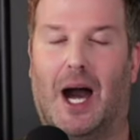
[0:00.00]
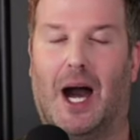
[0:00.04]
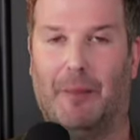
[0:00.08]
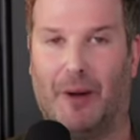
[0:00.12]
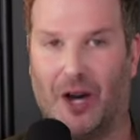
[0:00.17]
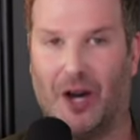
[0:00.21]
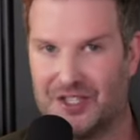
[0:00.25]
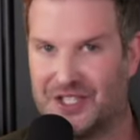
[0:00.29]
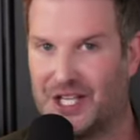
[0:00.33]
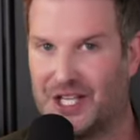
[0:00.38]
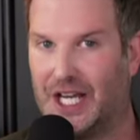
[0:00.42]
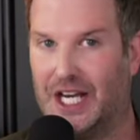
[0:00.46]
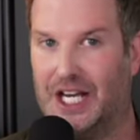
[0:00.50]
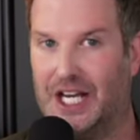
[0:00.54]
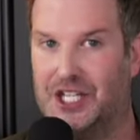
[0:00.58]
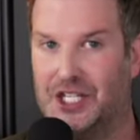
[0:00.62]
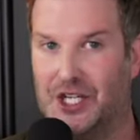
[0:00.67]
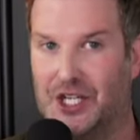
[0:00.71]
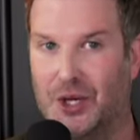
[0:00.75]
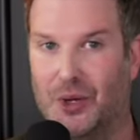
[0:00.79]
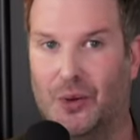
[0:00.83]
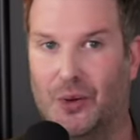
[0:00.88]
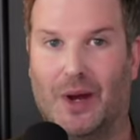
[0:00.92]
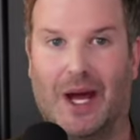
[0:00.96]
I'm also going
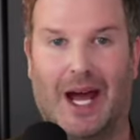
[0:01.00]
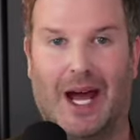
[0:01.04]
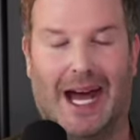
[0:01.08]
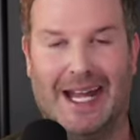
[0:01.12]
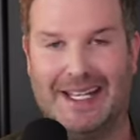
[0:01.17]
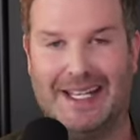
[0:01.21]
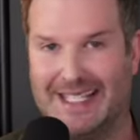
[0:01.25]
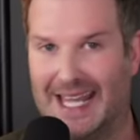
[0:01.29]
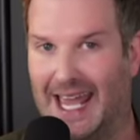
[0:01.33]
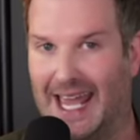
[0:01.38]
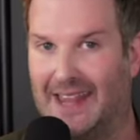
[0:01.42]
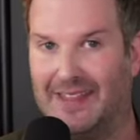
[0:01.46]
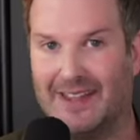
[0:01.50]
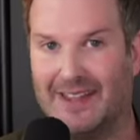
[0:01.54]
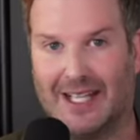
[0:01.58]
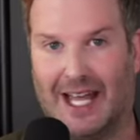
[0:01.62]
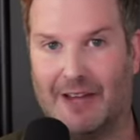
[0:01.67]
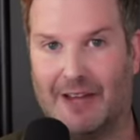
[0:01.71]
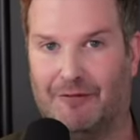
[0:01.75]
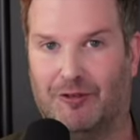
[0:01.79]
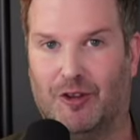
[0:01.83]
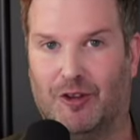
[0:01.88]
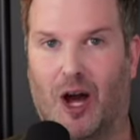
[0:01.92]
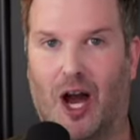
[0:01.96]
to do a day in the
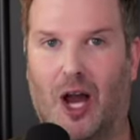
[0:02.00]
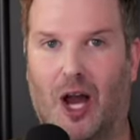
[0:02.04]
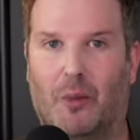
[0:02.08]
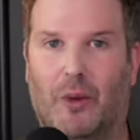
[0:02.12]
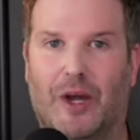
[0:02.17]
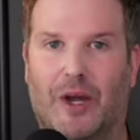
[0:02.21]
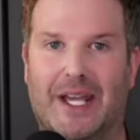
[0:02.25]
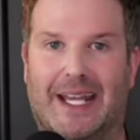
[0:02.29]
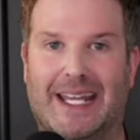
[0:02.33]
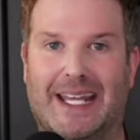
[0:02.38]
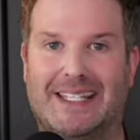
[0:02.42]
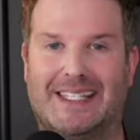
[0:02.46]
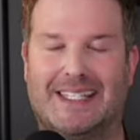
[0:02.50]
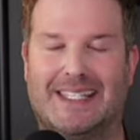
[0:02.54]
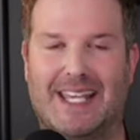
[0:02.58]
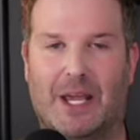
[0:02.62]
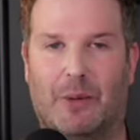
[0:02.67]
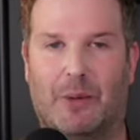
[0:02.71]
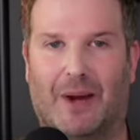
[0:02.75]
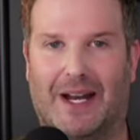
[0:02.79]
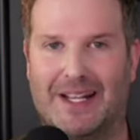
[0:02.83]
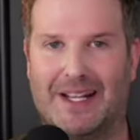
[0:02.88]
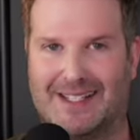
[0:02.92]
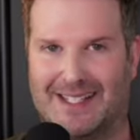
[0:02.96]
life vlog where you can
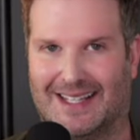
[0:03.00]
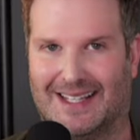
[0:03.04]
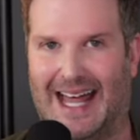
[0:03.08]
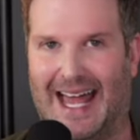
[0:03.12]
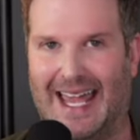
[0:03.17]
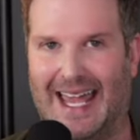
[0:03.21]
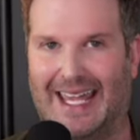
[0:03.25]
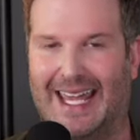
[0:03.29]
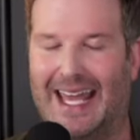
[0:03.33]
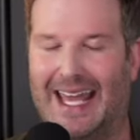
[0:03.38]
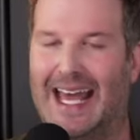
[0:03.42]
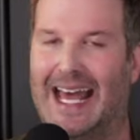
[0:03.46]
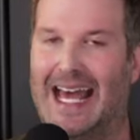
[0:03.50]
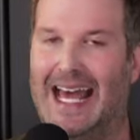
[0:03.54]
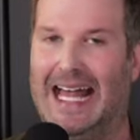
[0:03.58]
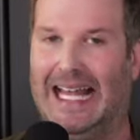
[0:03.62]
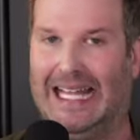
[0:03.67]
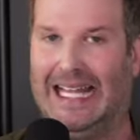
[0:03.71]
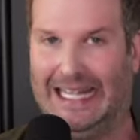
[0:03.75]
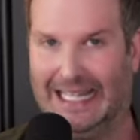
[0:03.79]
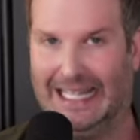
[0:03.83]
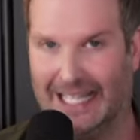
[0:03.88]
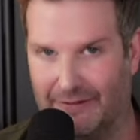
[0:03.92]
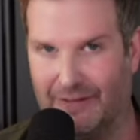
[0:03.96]
see what it's like
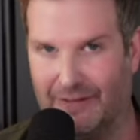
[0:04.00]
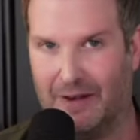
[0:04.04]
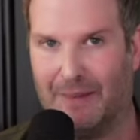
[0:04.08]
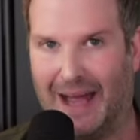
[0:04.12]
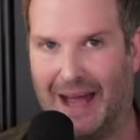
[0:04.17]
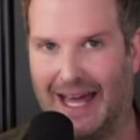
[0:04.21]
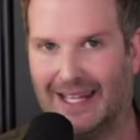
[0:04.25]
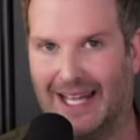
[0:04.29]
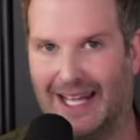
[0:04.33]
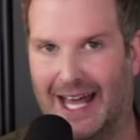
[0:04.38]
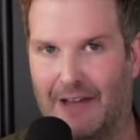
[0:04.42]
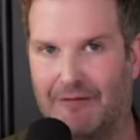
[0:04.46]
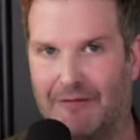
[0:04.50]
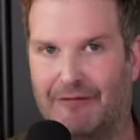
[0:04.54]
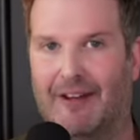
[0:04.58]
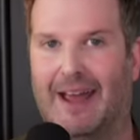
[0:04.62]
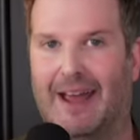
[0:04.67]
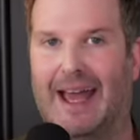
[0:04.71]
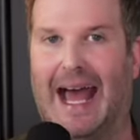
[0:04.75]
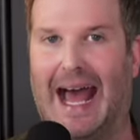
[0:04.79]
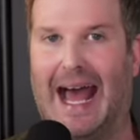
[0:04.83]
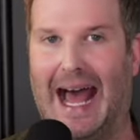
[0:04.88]
living my life